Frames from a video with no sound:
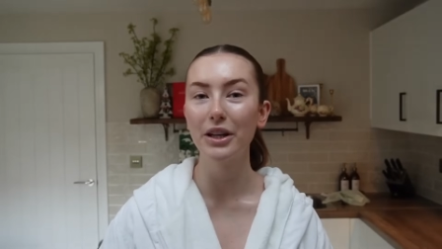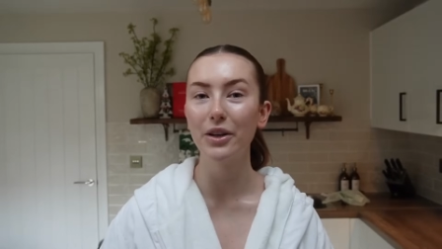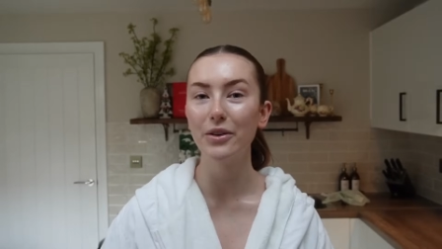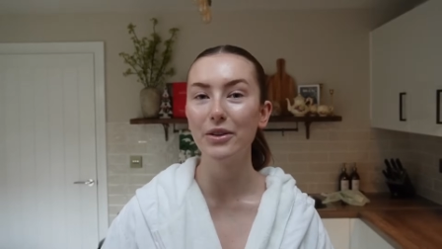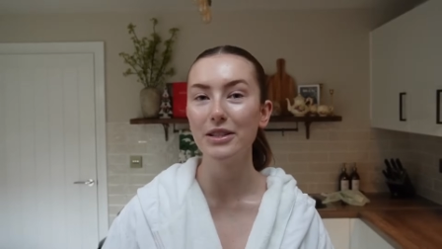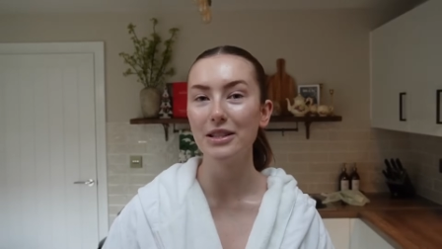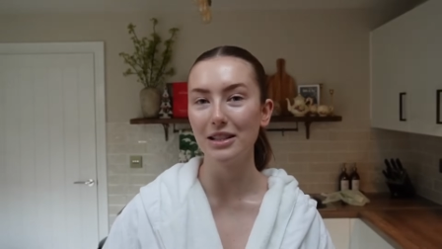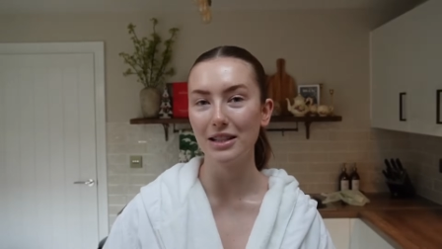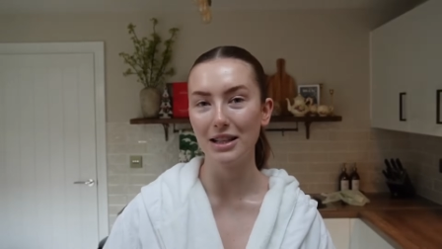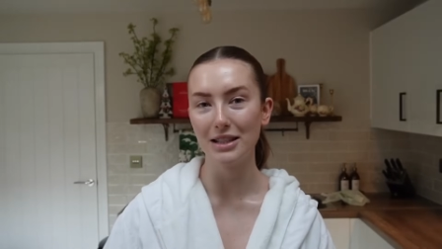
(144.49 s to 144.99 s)
to go
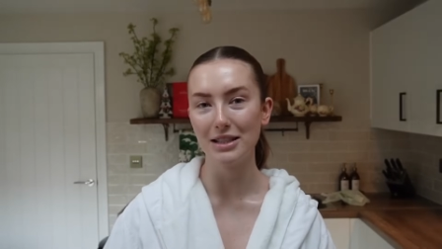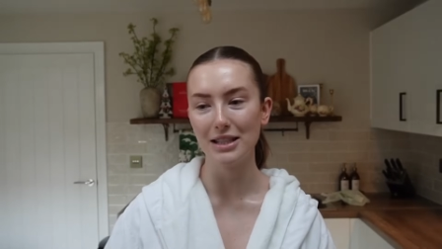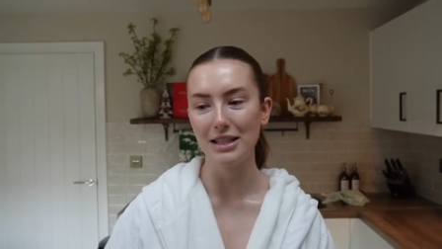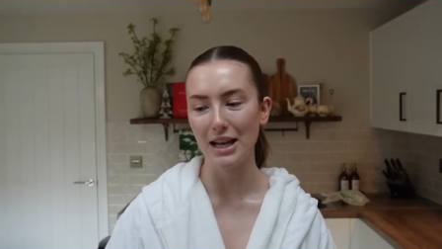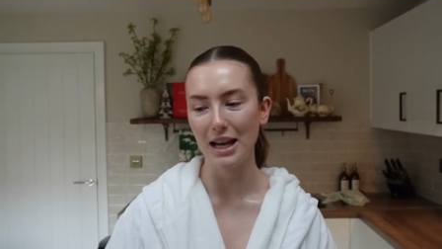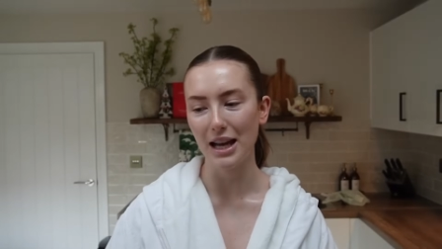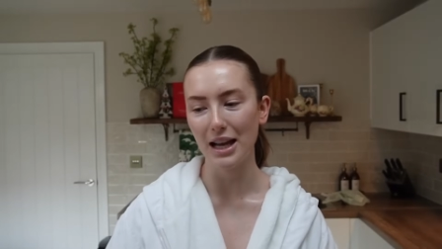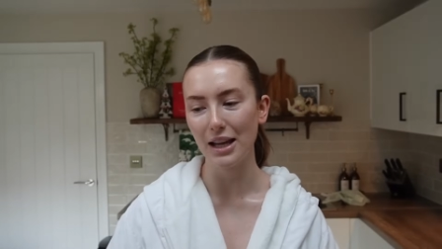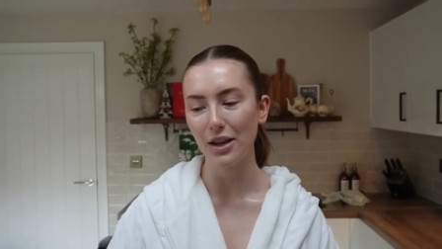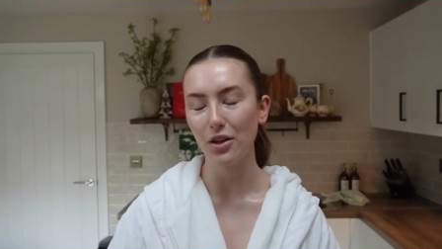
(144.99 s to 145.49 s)
and see that
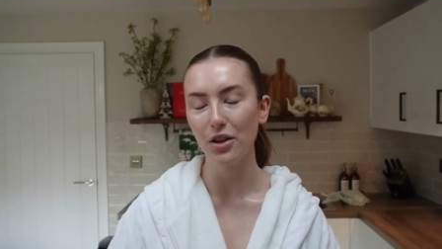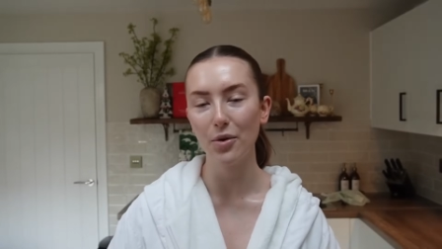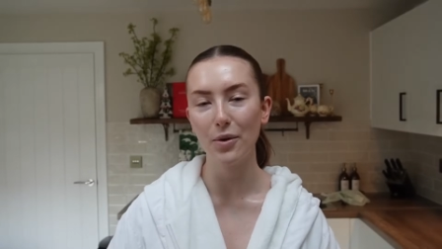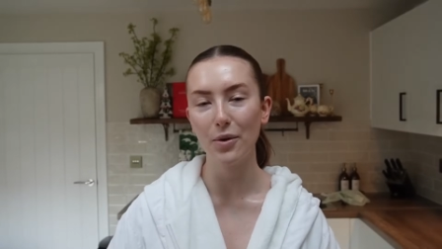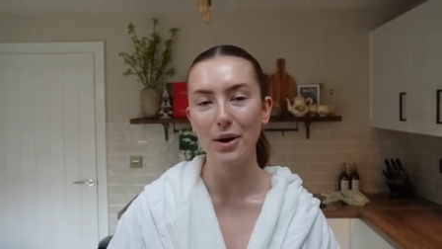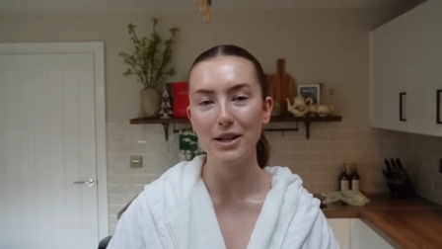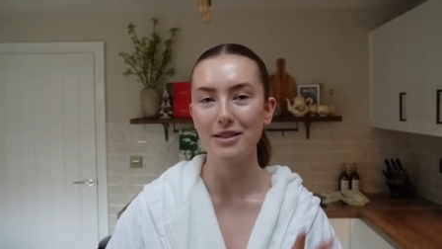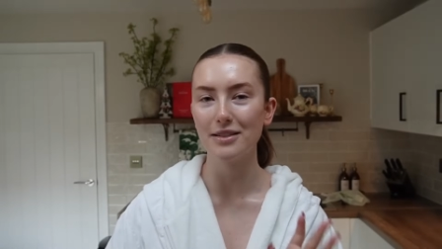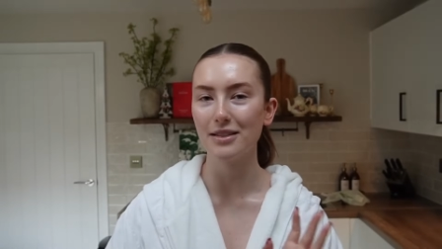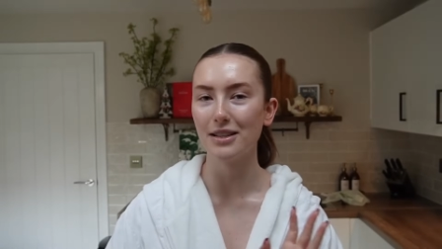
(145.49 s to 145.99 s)
tonight
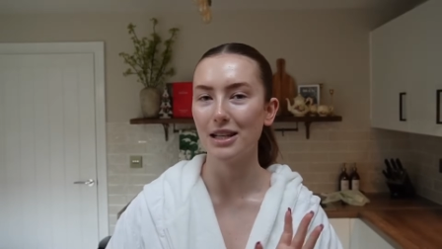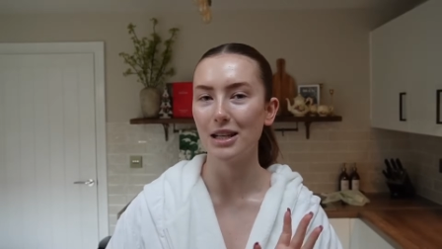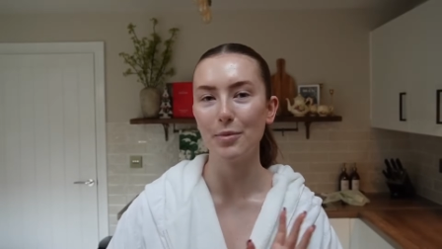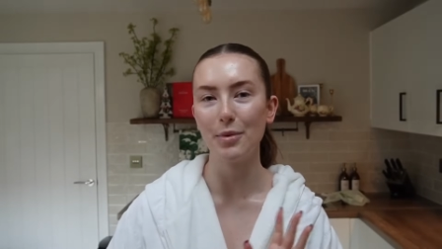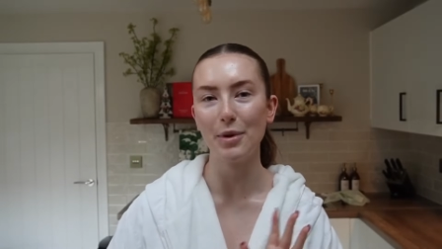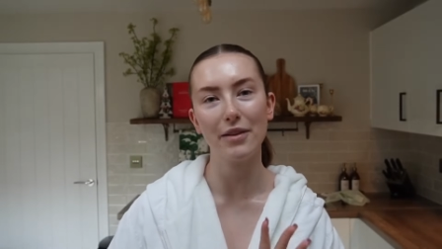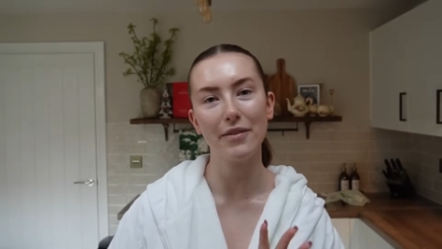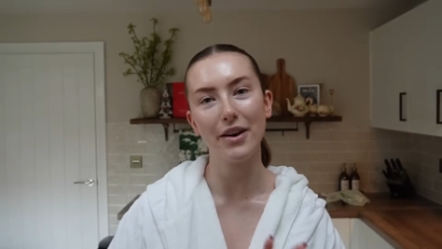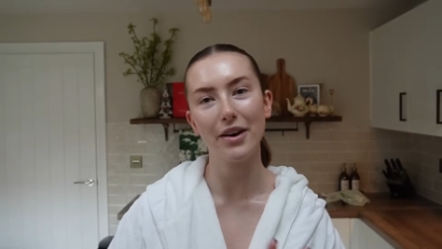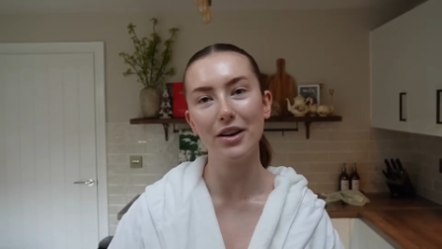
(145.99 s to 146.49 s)
otherwise it's going to
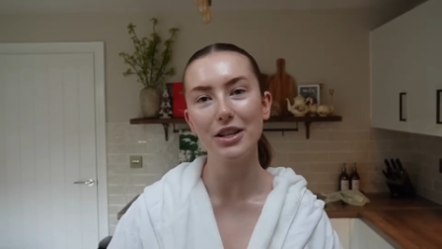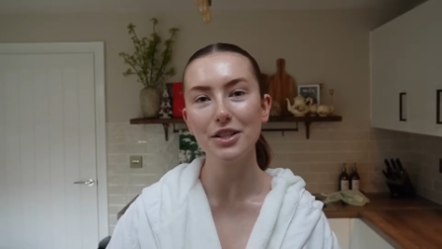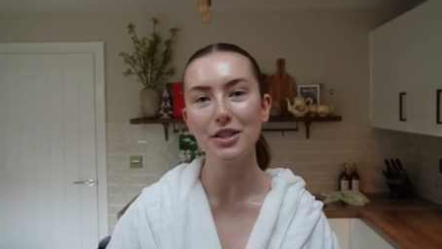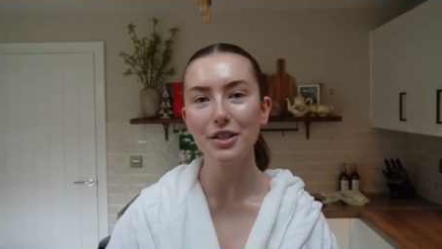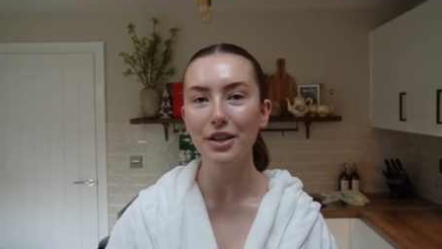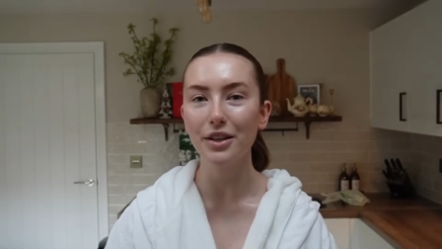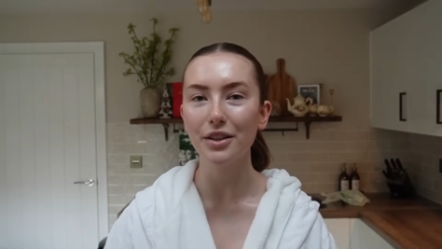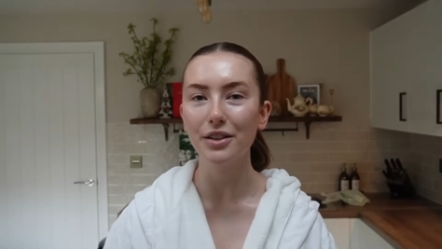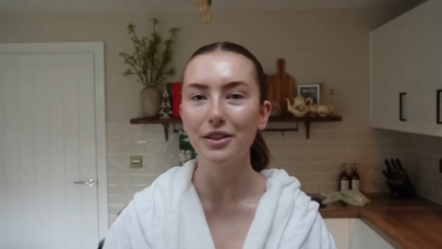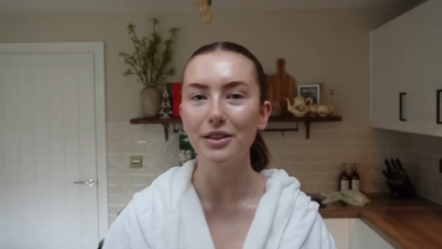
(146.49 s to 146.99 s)
be a very
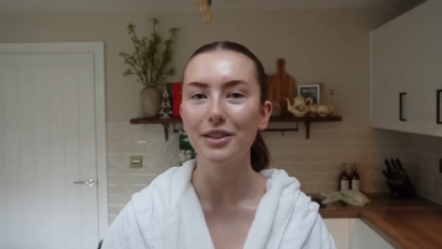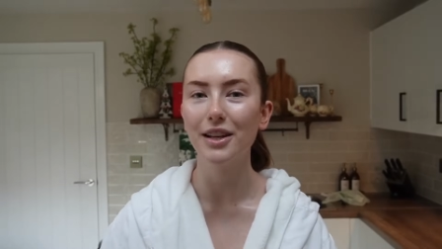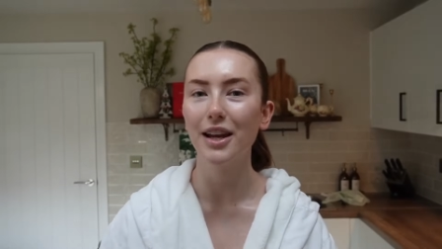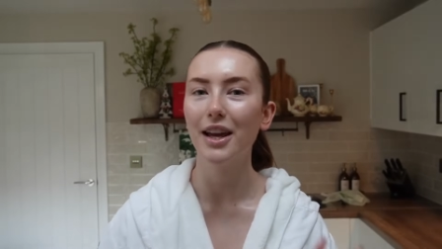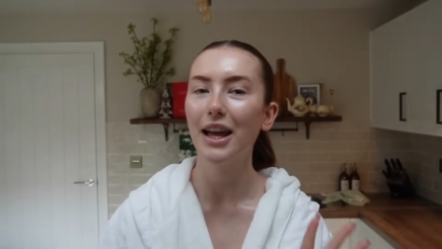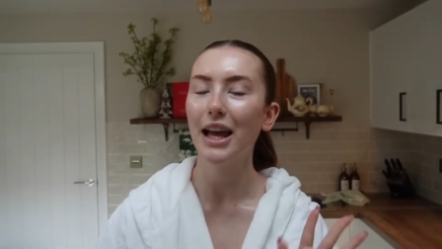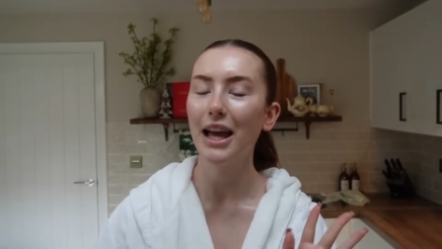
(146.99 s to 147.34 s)
chilled,